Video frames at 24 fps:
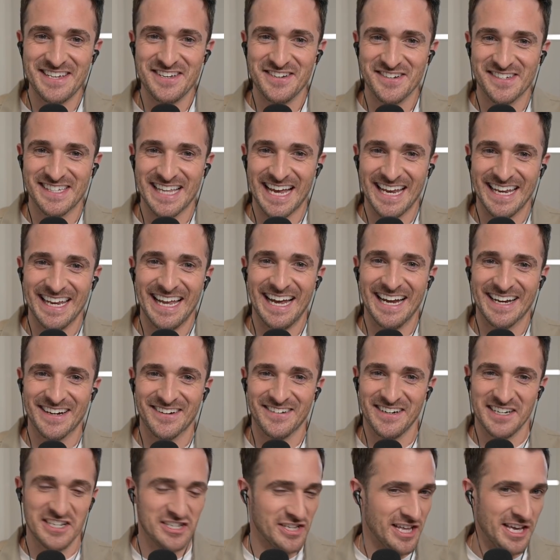used that
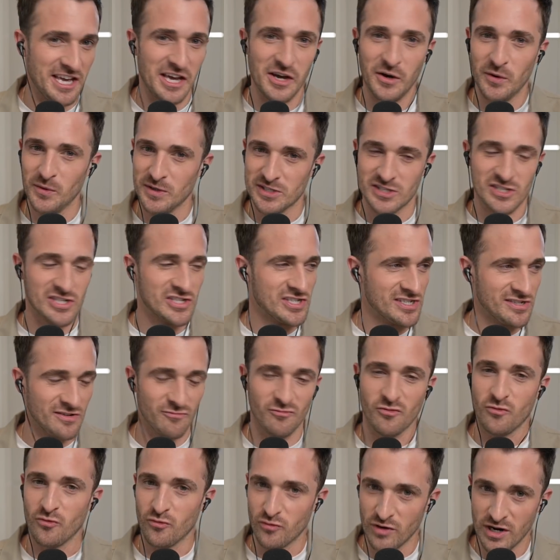language. The hill was
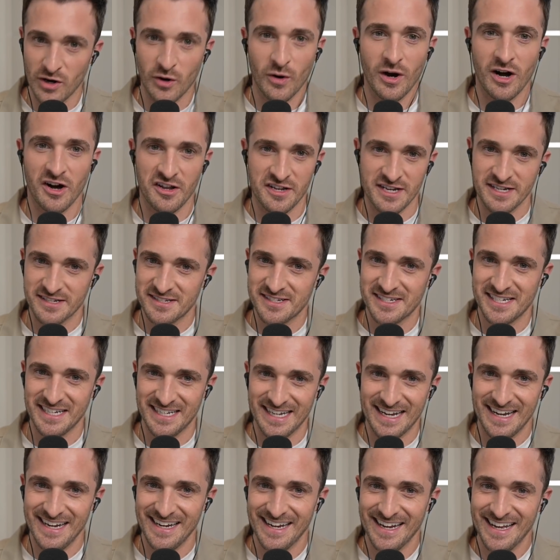real honest
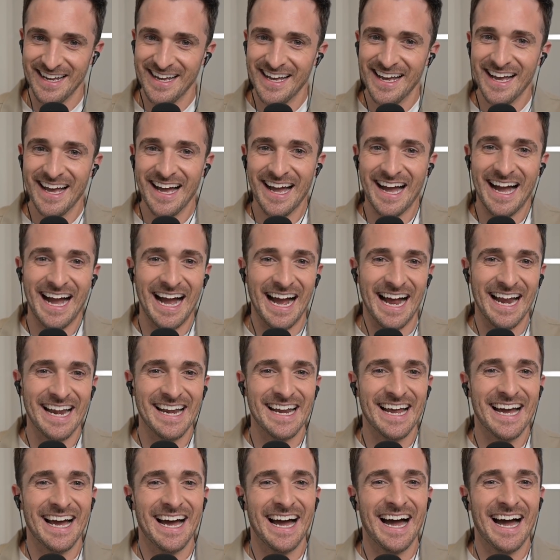today. And,